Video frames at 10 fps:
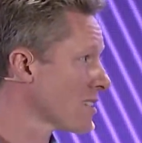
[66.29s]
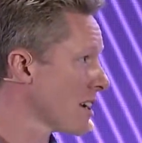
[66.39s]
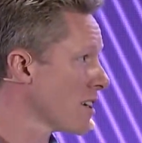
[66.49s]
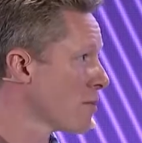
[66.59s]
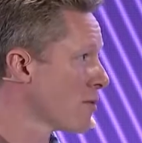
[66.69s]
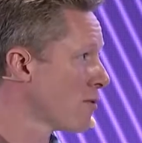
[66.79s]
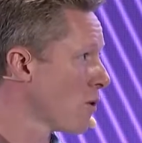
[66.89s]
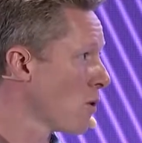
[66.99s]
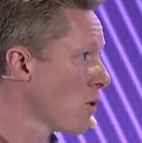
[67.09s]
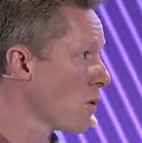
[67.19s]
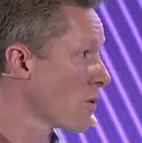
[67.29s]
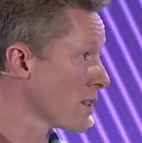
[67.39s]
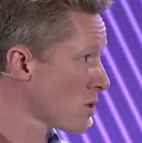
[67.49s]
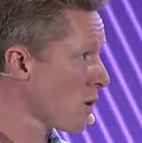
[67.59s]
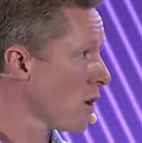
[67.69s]
I know before
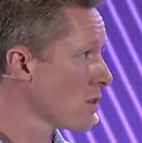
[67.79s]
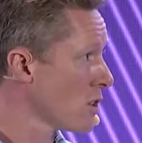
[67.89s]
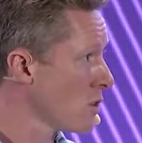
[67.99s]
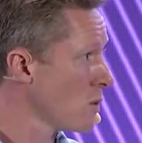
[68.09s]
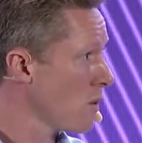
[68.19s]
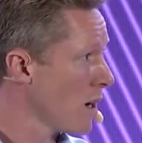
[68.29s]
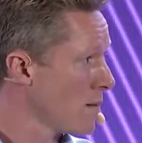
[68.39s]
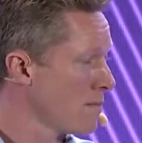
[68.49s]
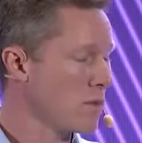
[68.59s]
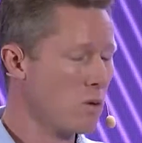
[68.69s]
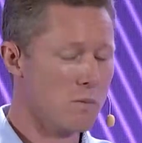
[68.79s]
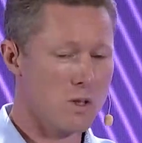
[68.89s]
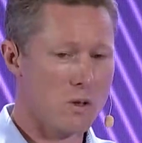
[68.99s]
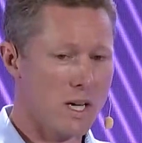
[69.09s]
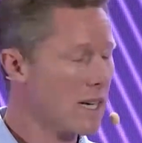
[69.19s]
this role you
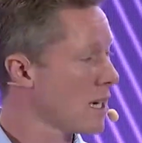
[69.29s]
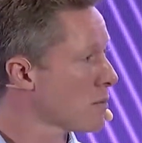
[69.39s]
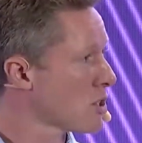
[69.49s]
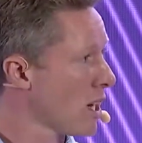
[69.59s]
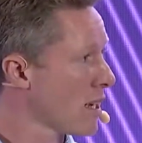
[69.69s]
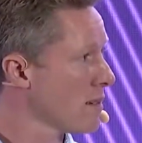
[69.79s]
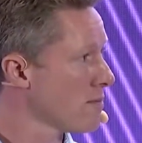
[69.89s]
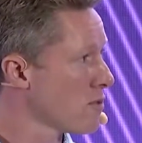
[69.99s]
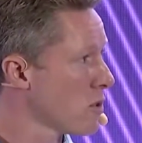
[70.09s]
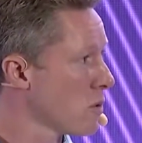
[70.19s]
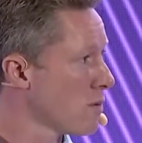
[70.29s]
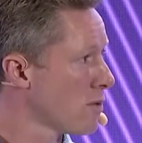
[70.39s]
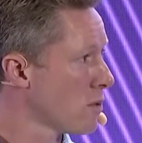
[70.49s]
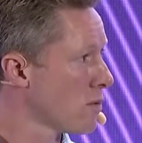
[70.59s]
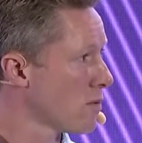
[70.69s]
headed up China for
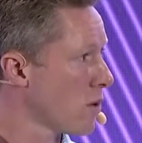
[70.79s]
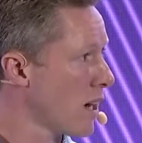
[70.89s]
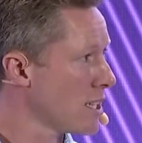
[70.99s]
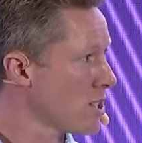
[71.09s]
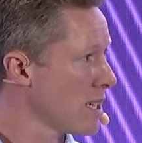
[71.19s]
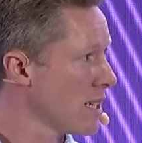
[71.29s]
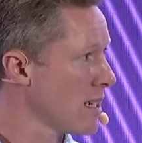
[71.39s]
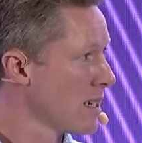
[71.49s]
AHIC,